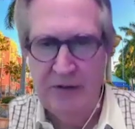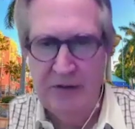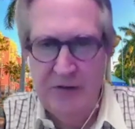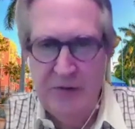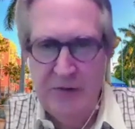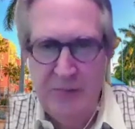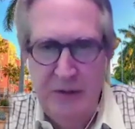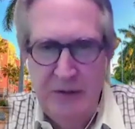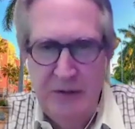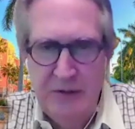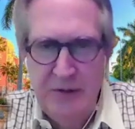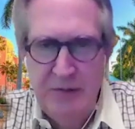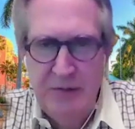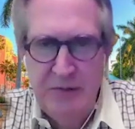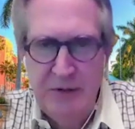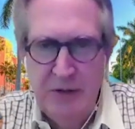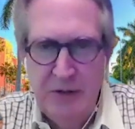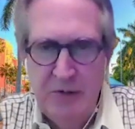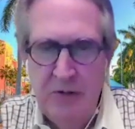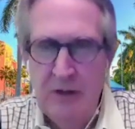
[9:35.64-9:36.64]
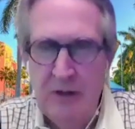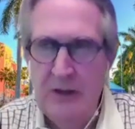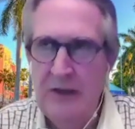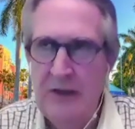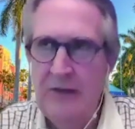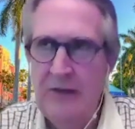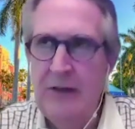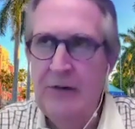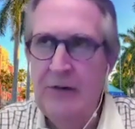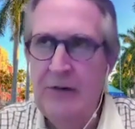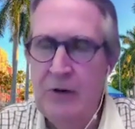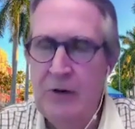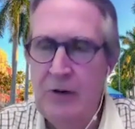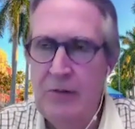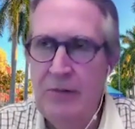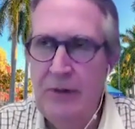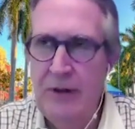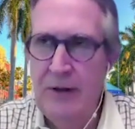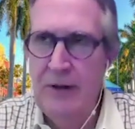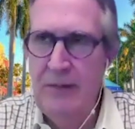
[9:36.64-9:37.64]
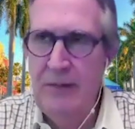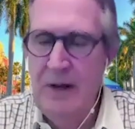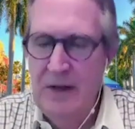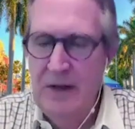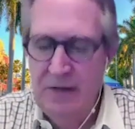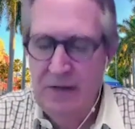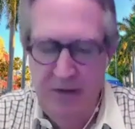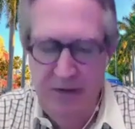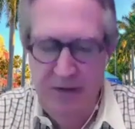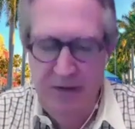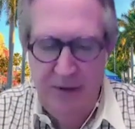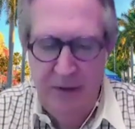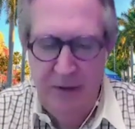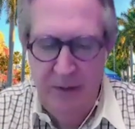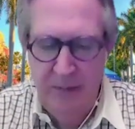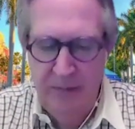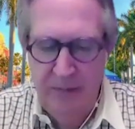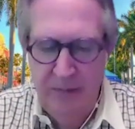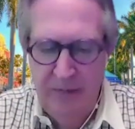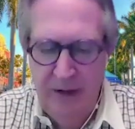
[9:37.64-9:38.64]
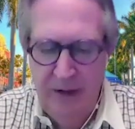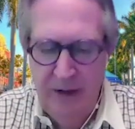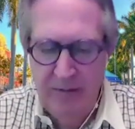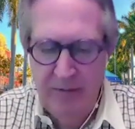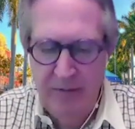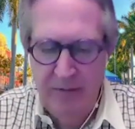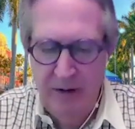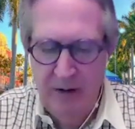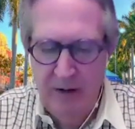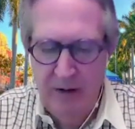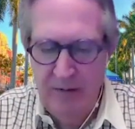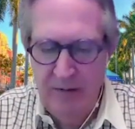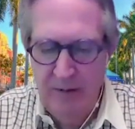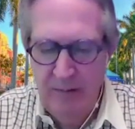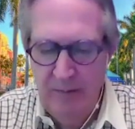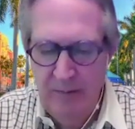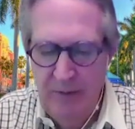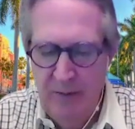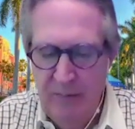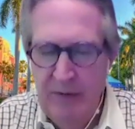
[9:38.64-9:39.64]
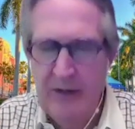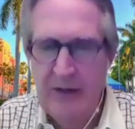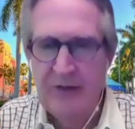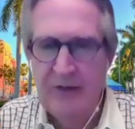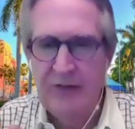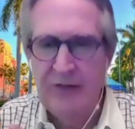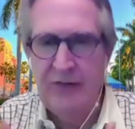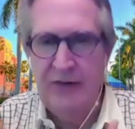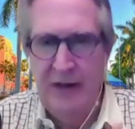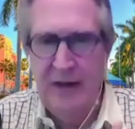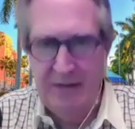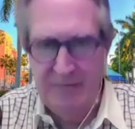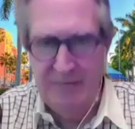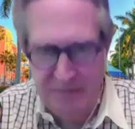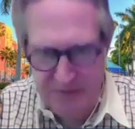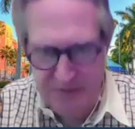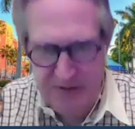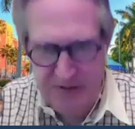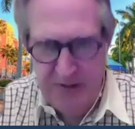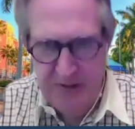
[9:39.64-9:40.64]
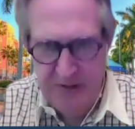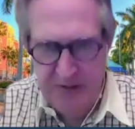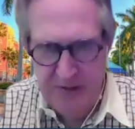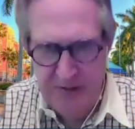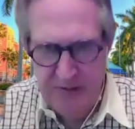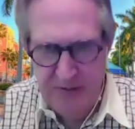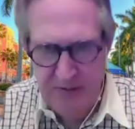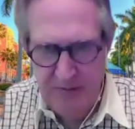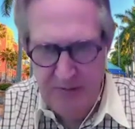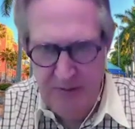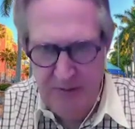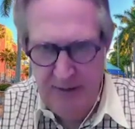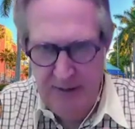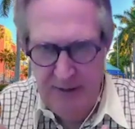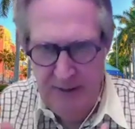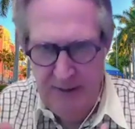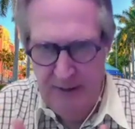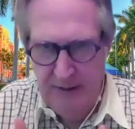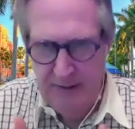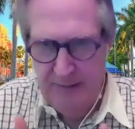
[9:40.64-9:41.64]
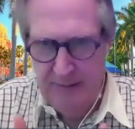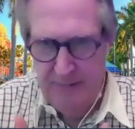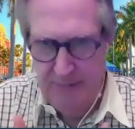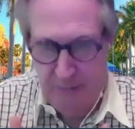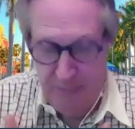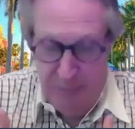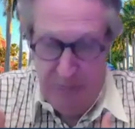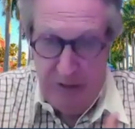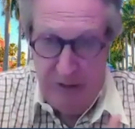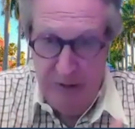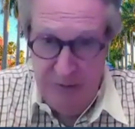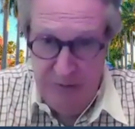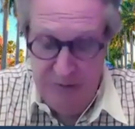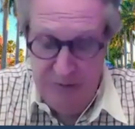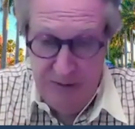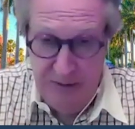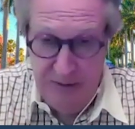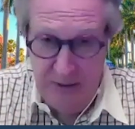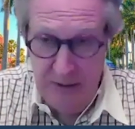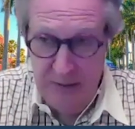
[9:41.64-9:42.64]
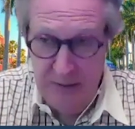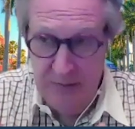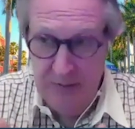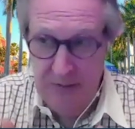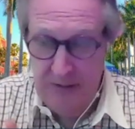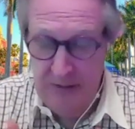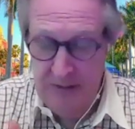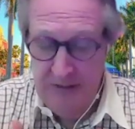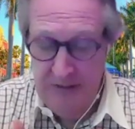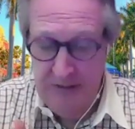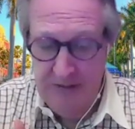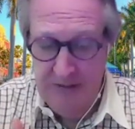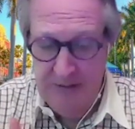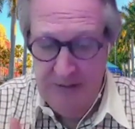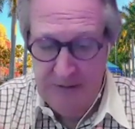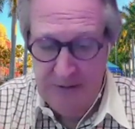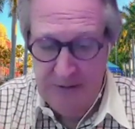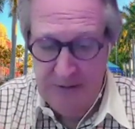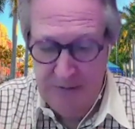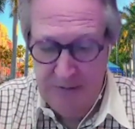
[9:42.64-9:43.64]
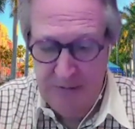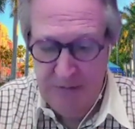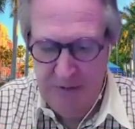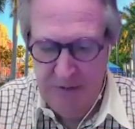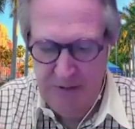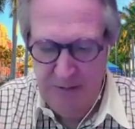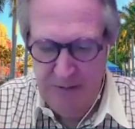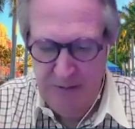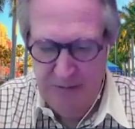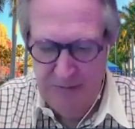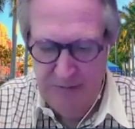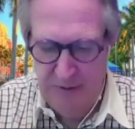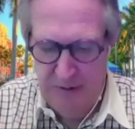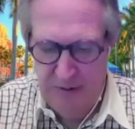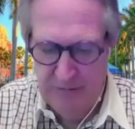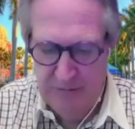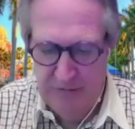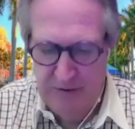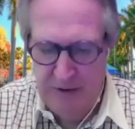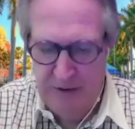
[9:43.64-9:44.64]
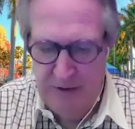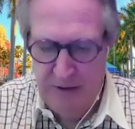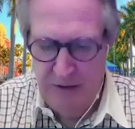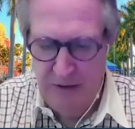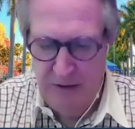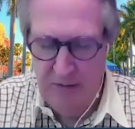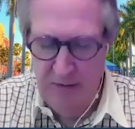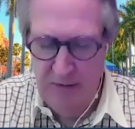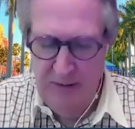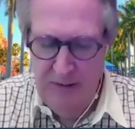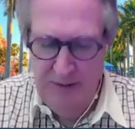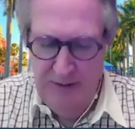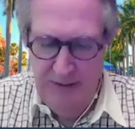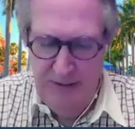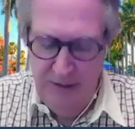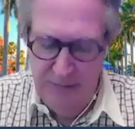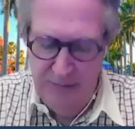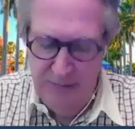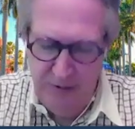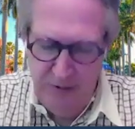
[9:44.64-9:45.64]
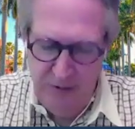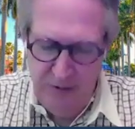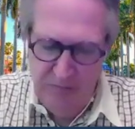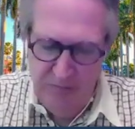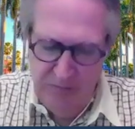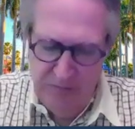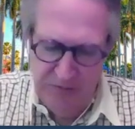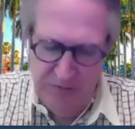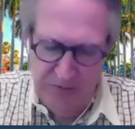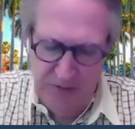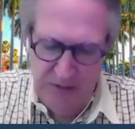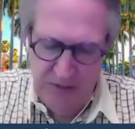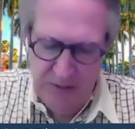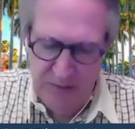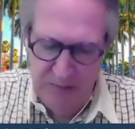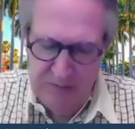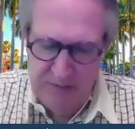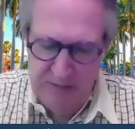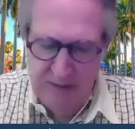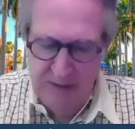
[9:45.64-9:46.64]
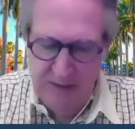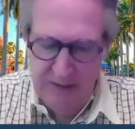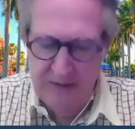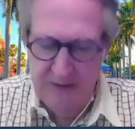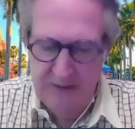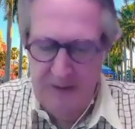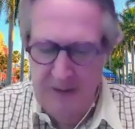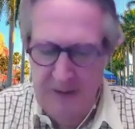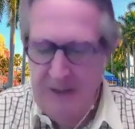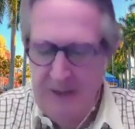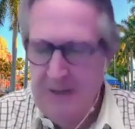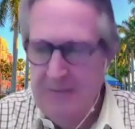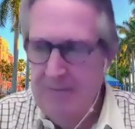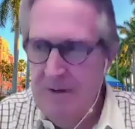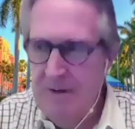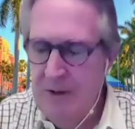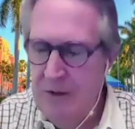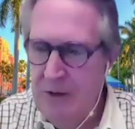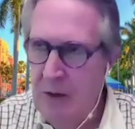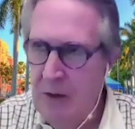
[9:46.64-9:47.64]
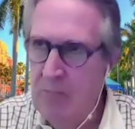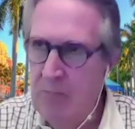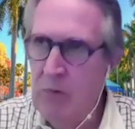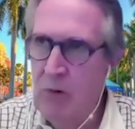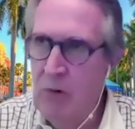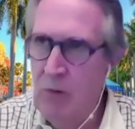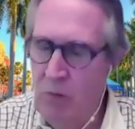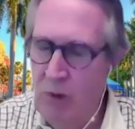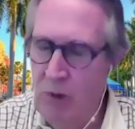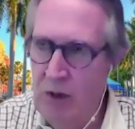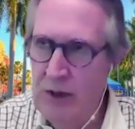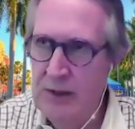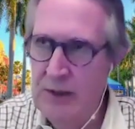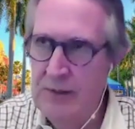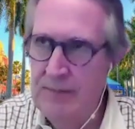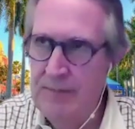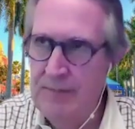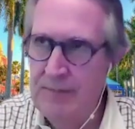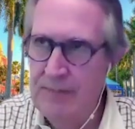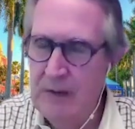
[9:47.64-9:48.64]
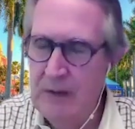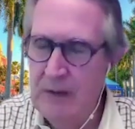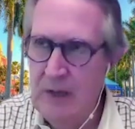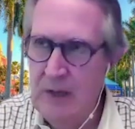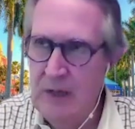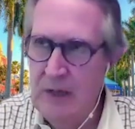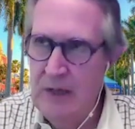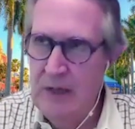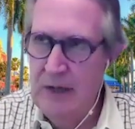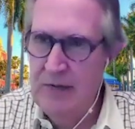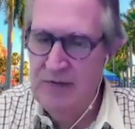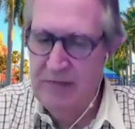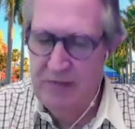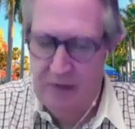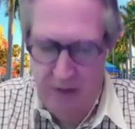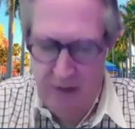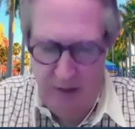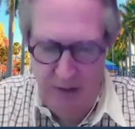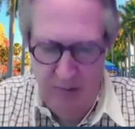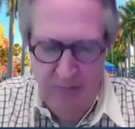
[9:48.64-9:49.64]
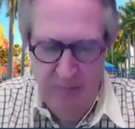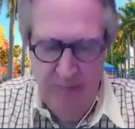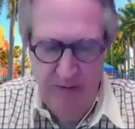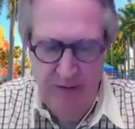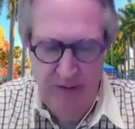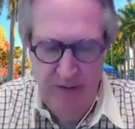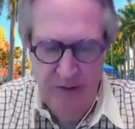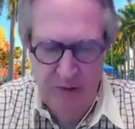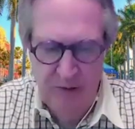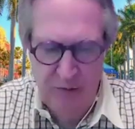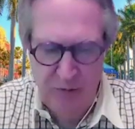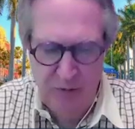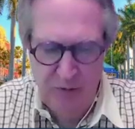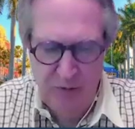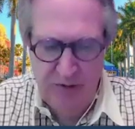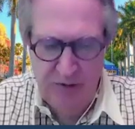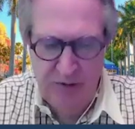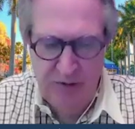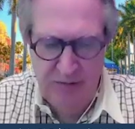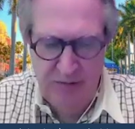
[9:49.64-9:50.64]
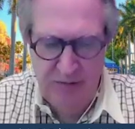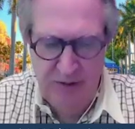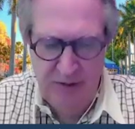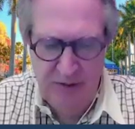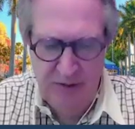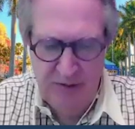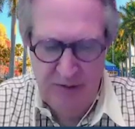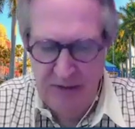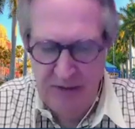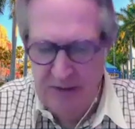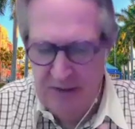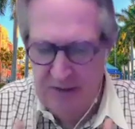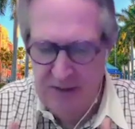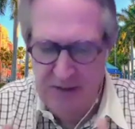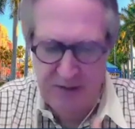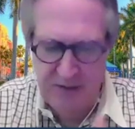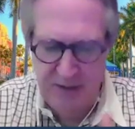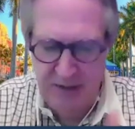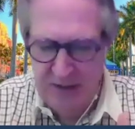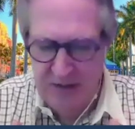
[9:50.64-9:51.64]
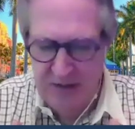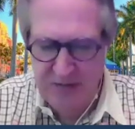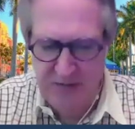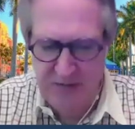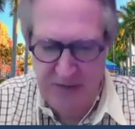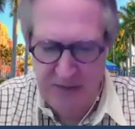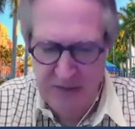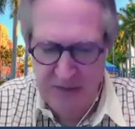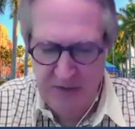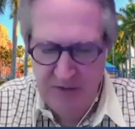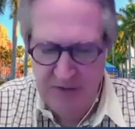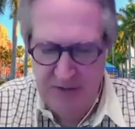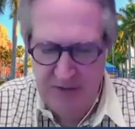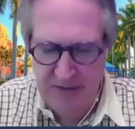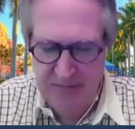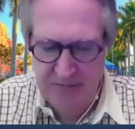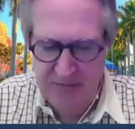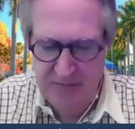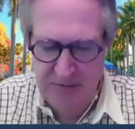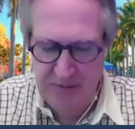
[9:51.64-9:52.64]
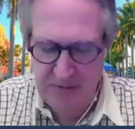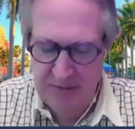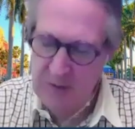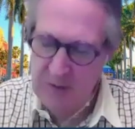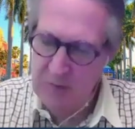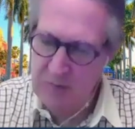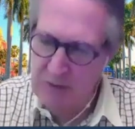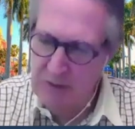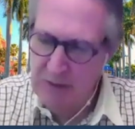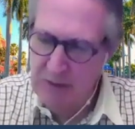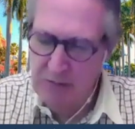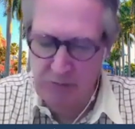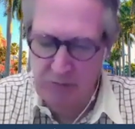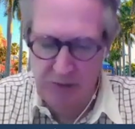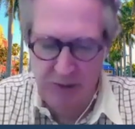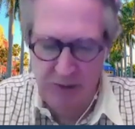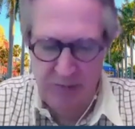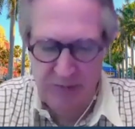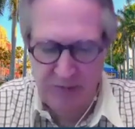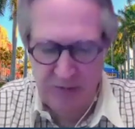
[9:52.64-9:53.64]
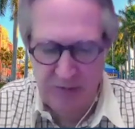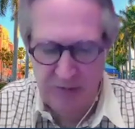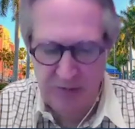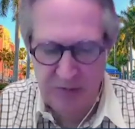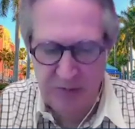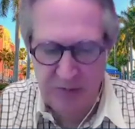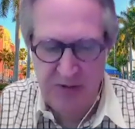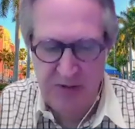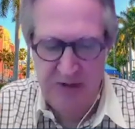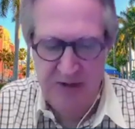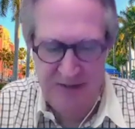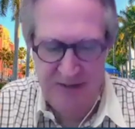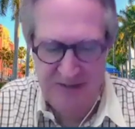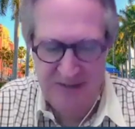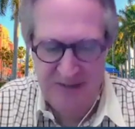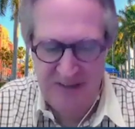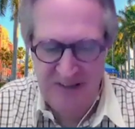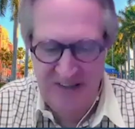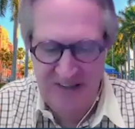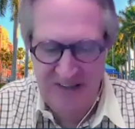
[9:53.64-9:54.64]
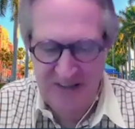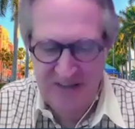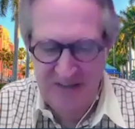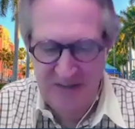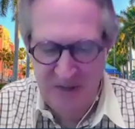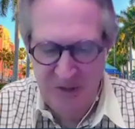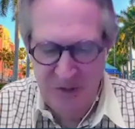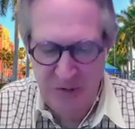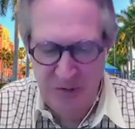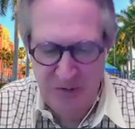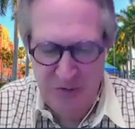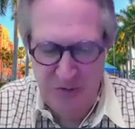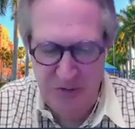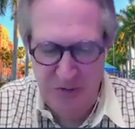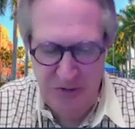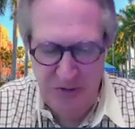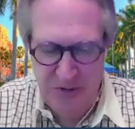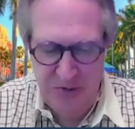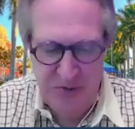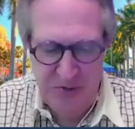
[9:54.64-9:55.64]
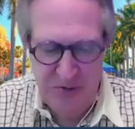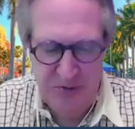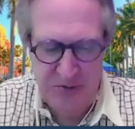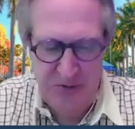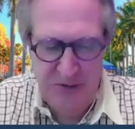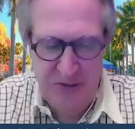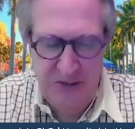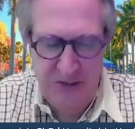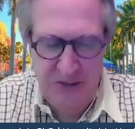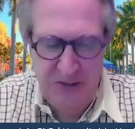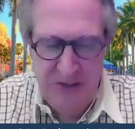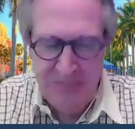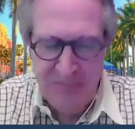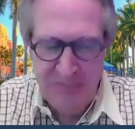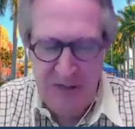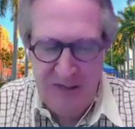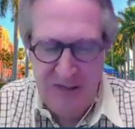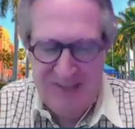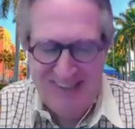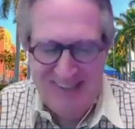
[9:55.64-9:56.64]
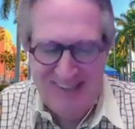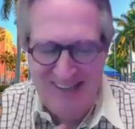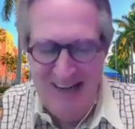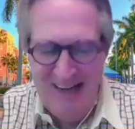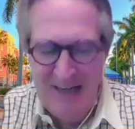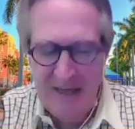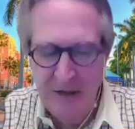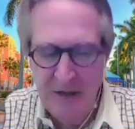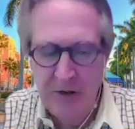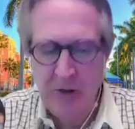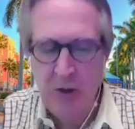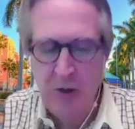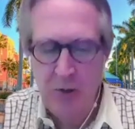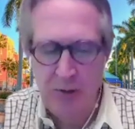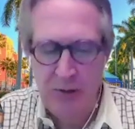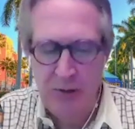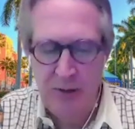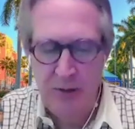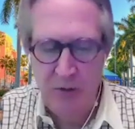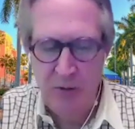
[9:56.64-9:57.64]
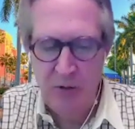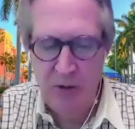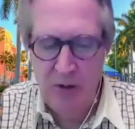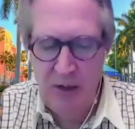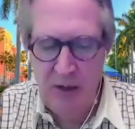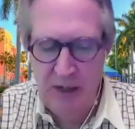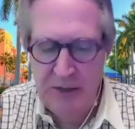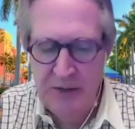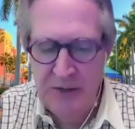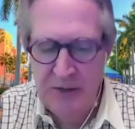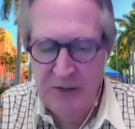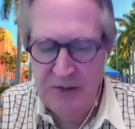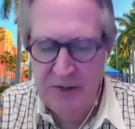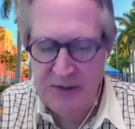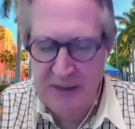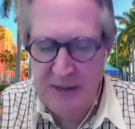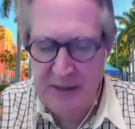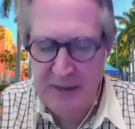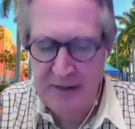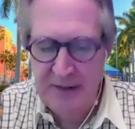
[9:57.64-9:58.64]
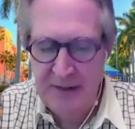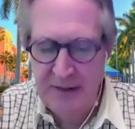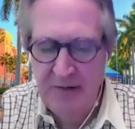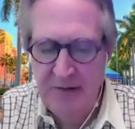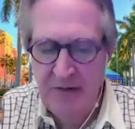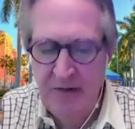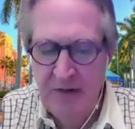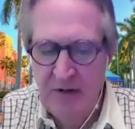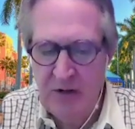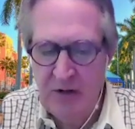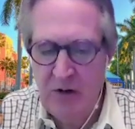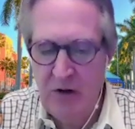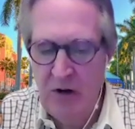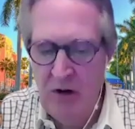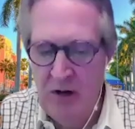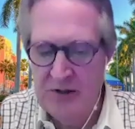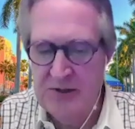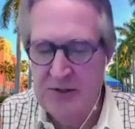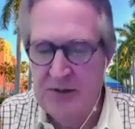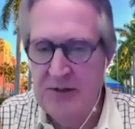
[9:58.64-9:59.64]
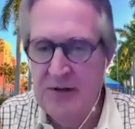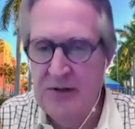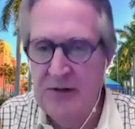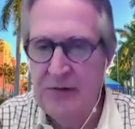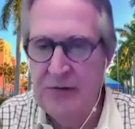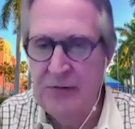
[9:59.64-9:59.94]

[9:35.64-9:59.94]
I'll just mention them very quickly. These are the the themes that are the the biggest deficits, right? And the patients tell us in the delivery of of care, healthcare versus hospitality. The number one uh, theme and the source of this kind of dissatisfaction deficit, this probably will come as no surprise to you and to your listeners, is not knowing or understanding the cost of the